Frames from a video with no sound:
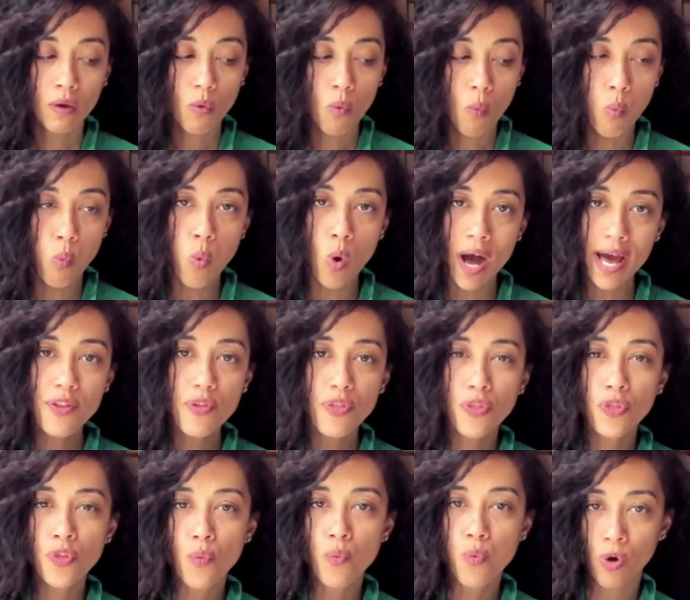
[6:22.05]
what
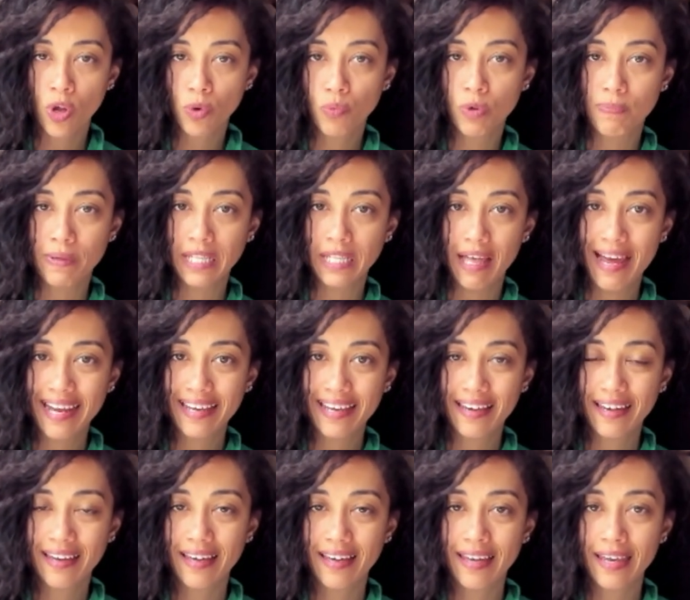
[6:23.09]
the world would be
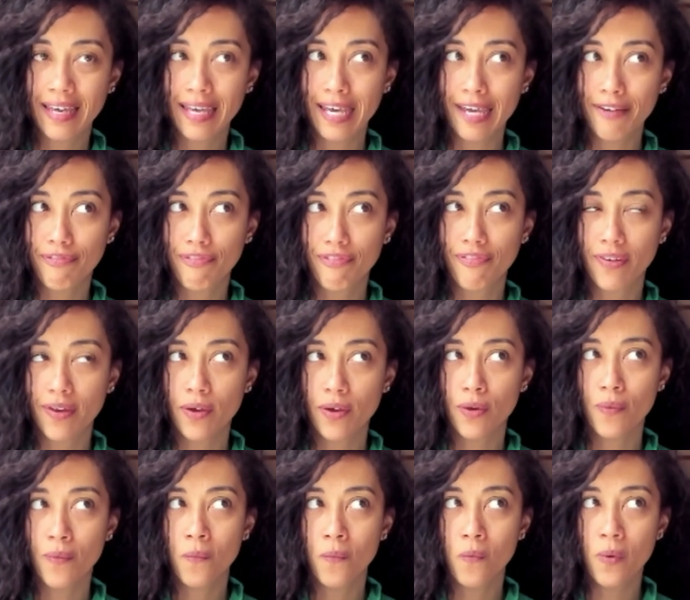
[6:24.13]
like if
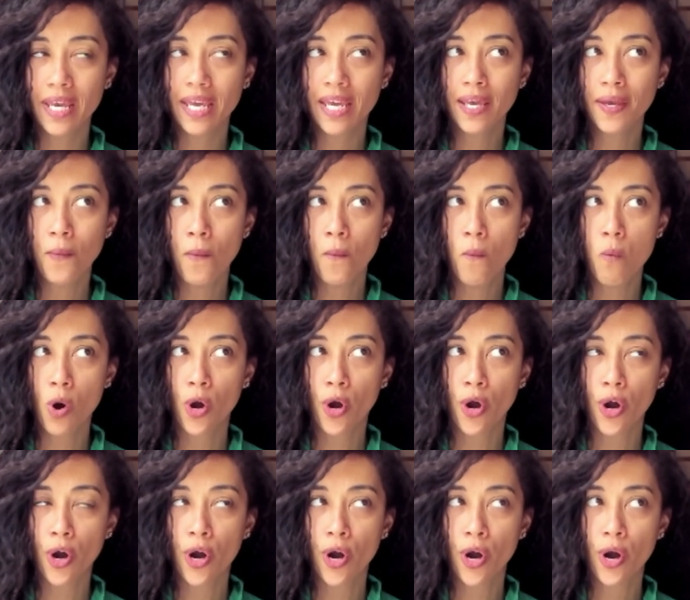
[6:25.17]
we
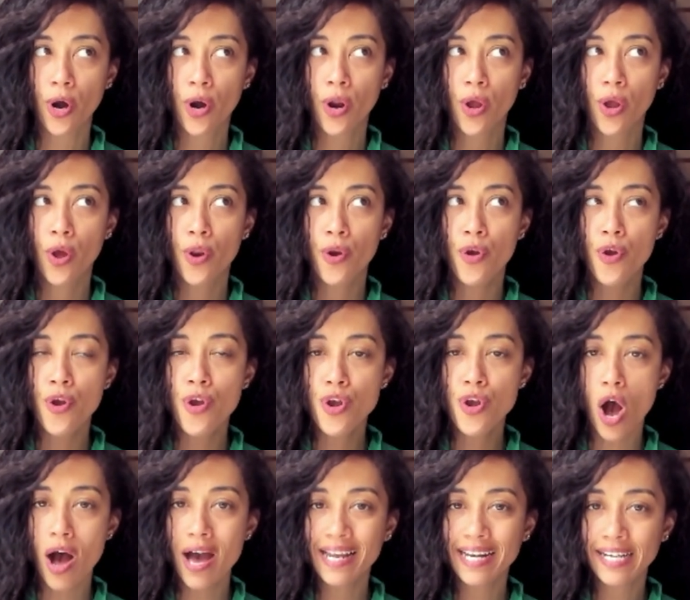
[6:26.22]
were
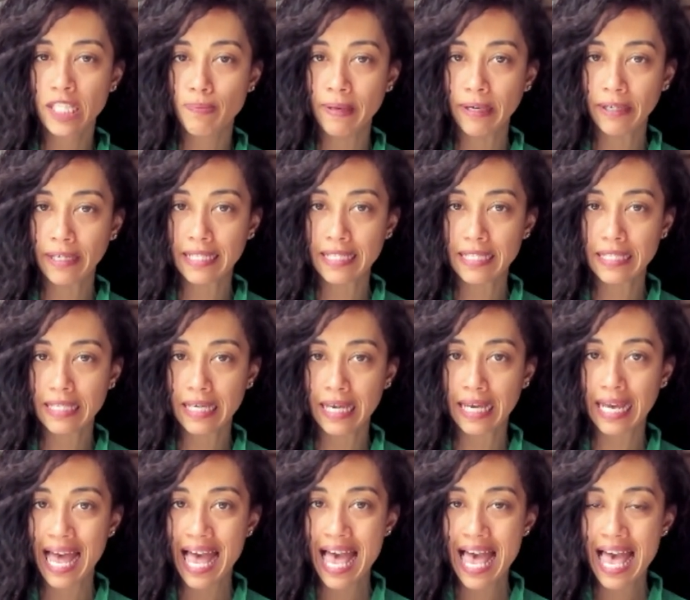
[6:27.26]
not
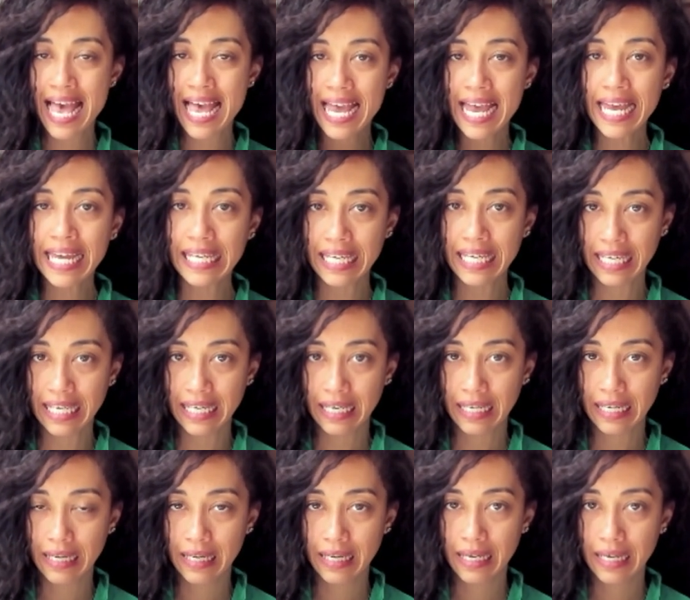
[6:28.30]
experiencing any
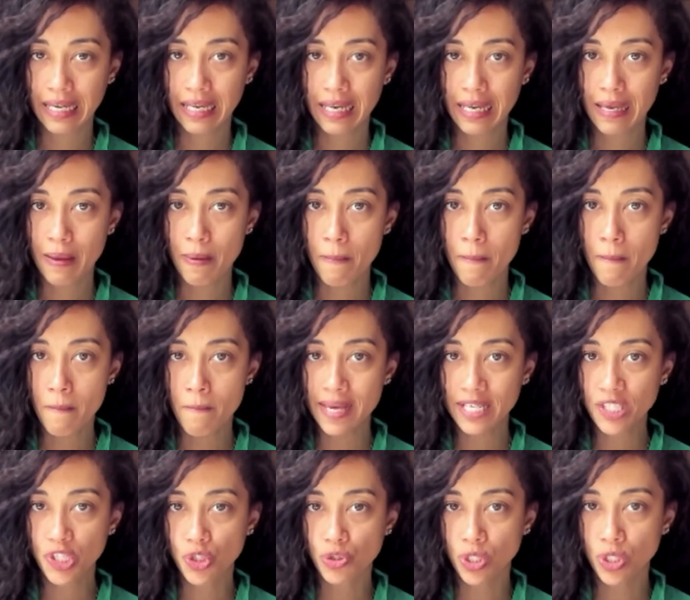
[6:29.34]

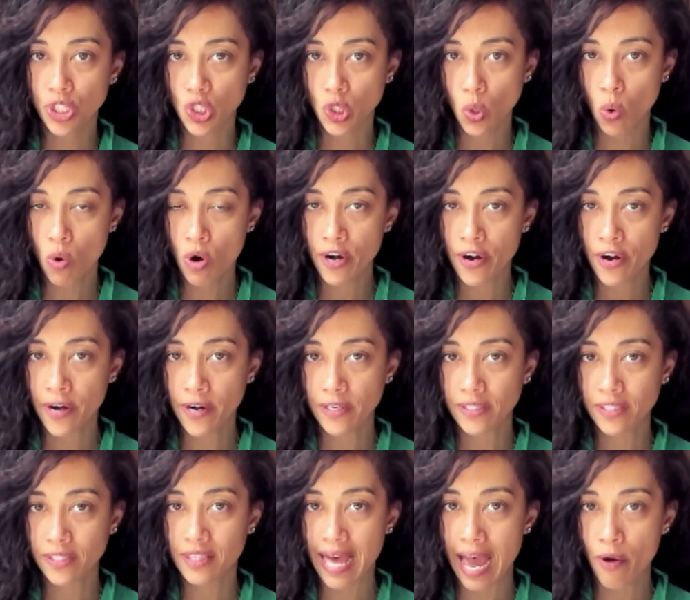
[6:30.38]
menstrual
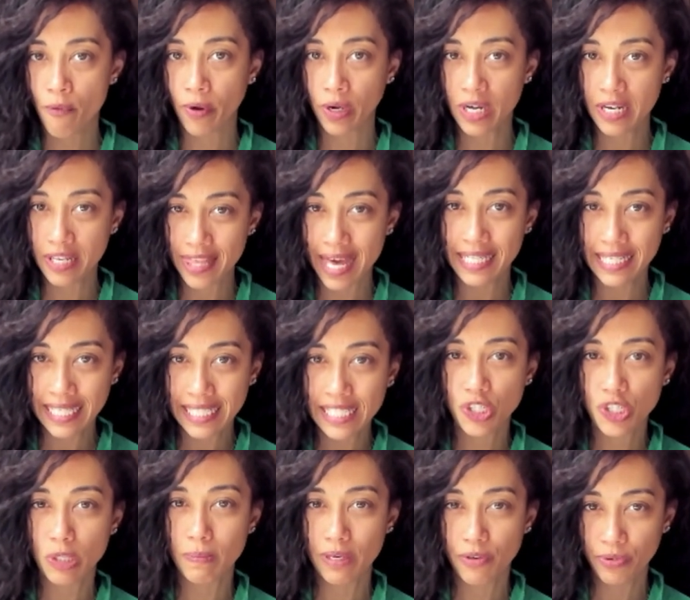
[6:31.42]
disorders that needed
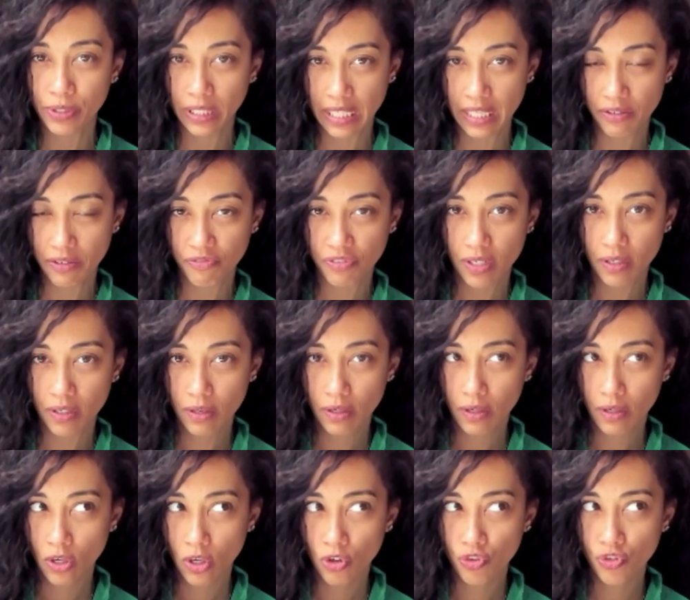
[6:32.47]
to be relieved.
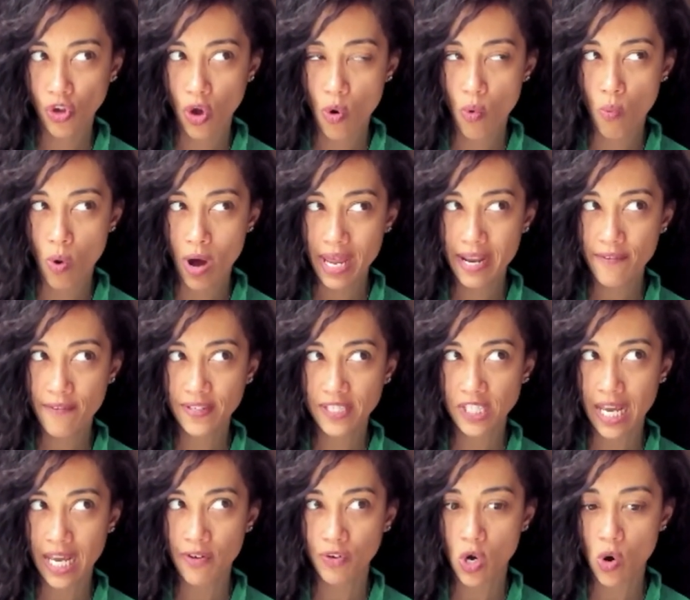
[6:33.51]
So what if
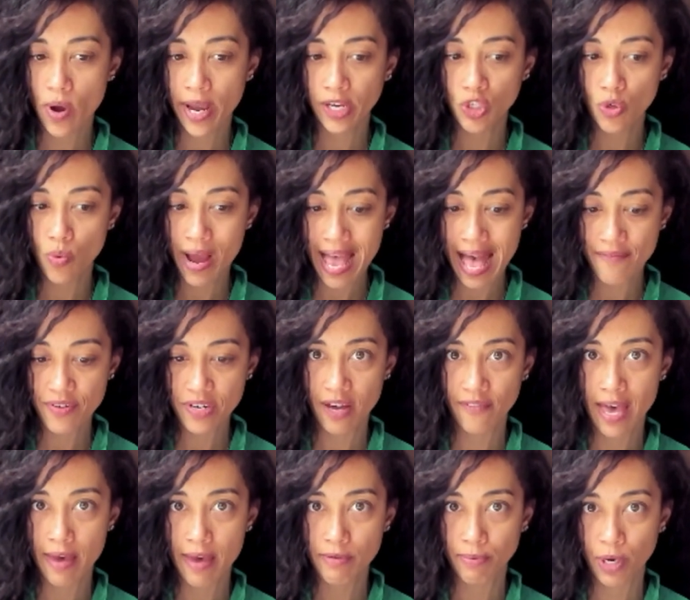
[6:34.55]
instead of going, do I have enough
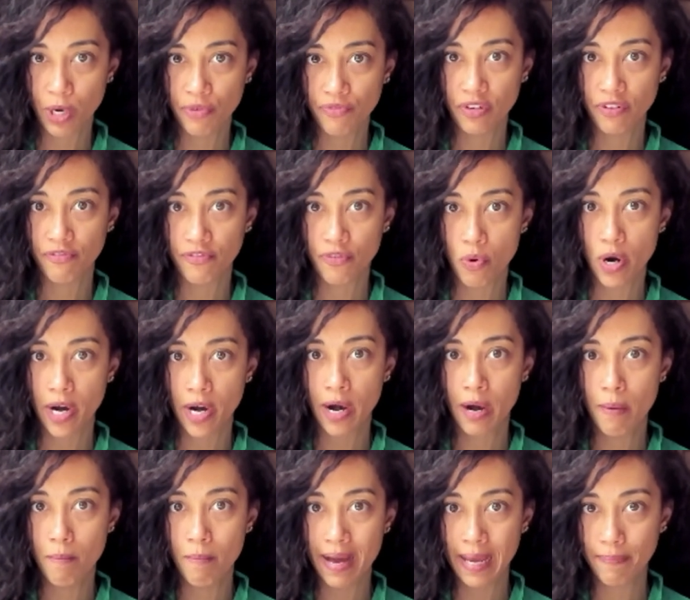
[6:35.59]
ibuprofen
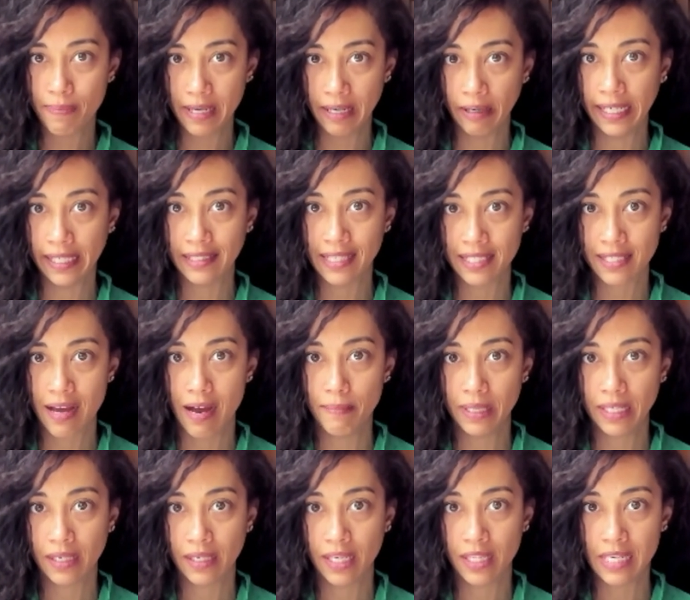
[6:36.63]
for my period that's
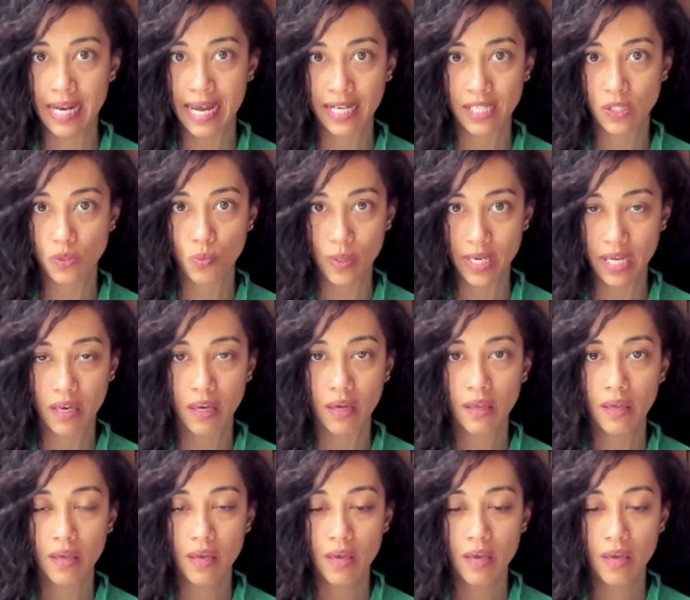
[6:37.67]
coming in the next week?